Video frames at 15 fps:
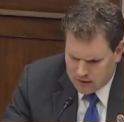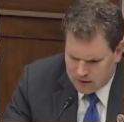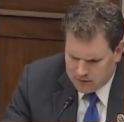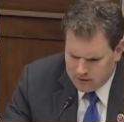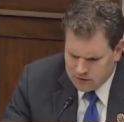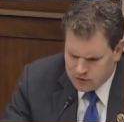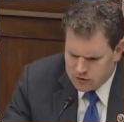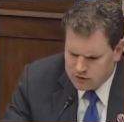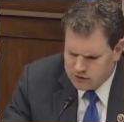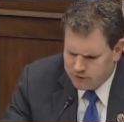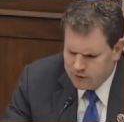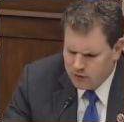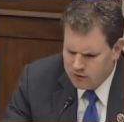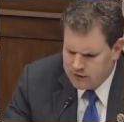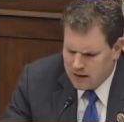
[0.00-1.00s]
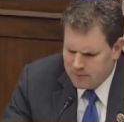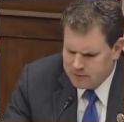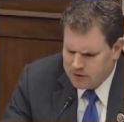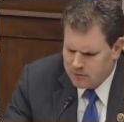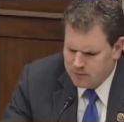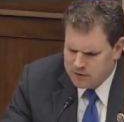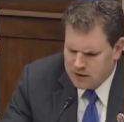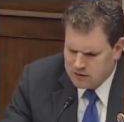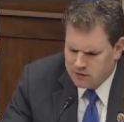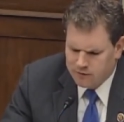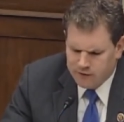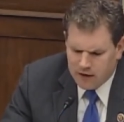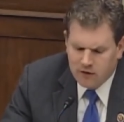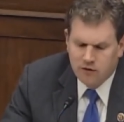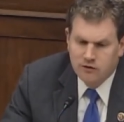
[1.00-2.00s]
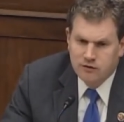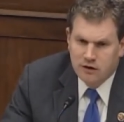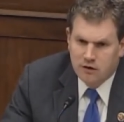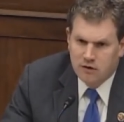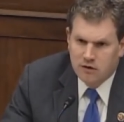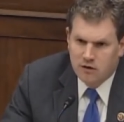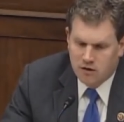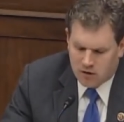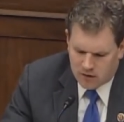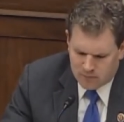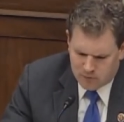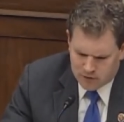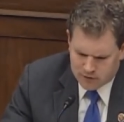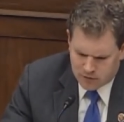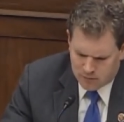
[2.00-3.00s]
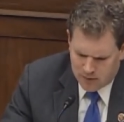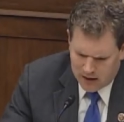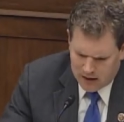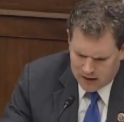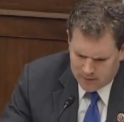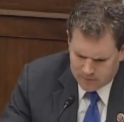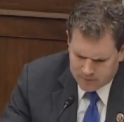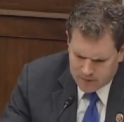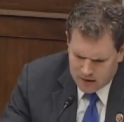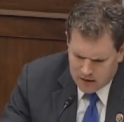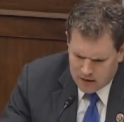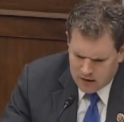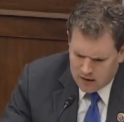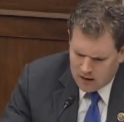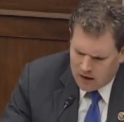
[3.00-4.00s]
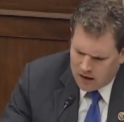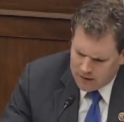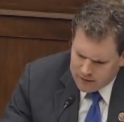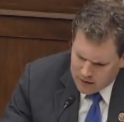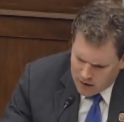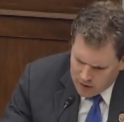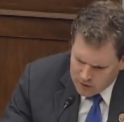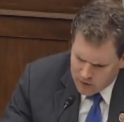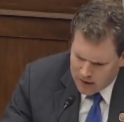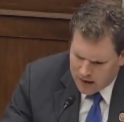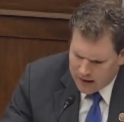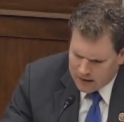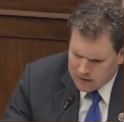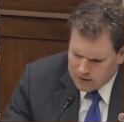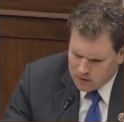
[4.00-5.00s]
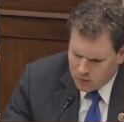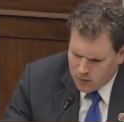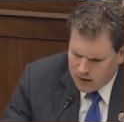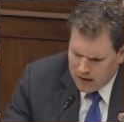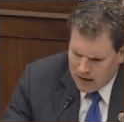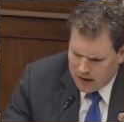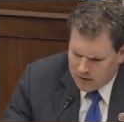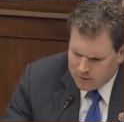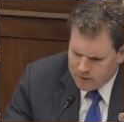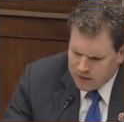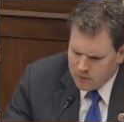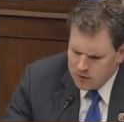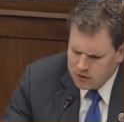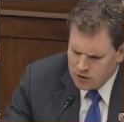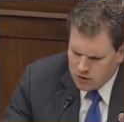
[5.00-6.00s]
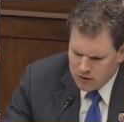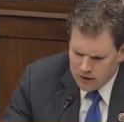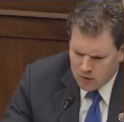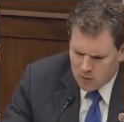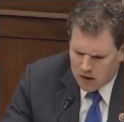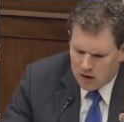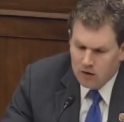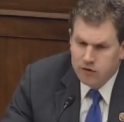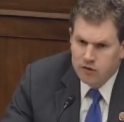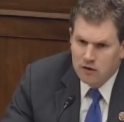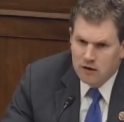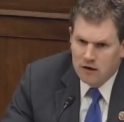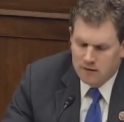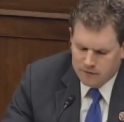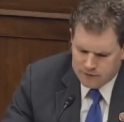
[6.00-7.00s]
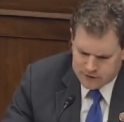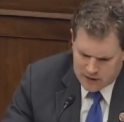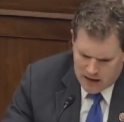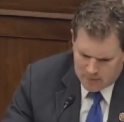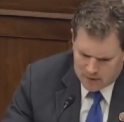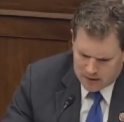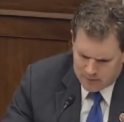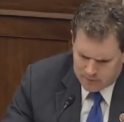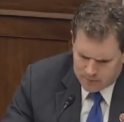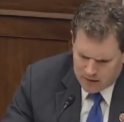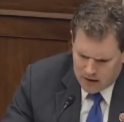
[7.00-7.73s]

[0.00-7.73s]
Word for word: These are just a few examples of the potential failures that could occur in Bristol Bay. On the other hand, we have the returning wealth of salmon.